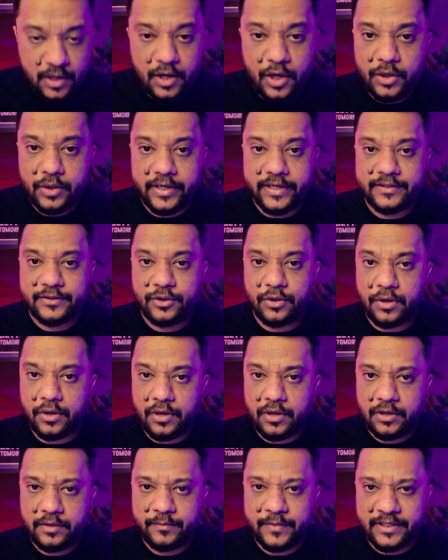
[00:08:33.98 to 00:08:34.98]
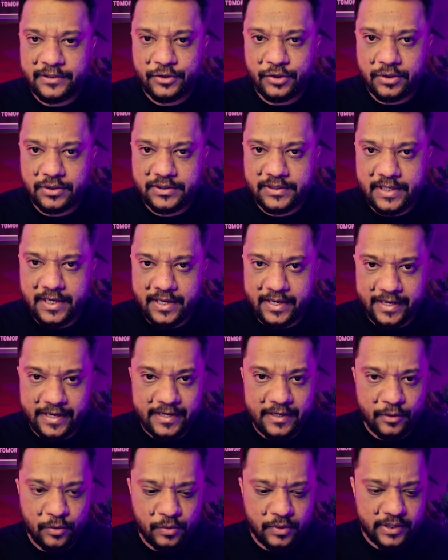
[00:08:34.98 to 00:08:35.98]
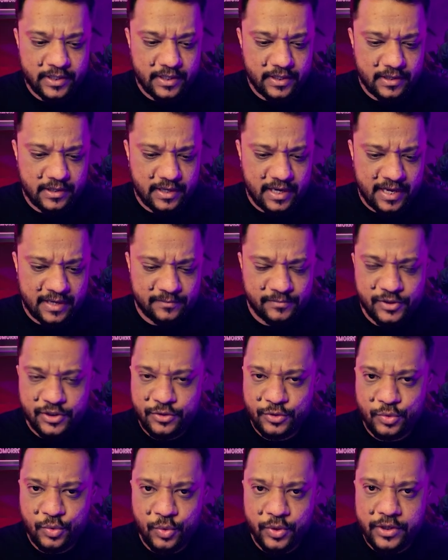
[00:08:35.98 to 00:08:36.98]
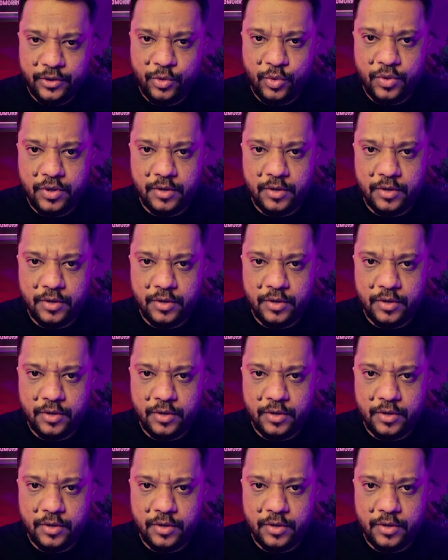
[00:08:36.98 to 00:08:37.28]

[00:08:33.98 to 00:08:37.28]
All right, so all my shots are ready over here. I'm just going to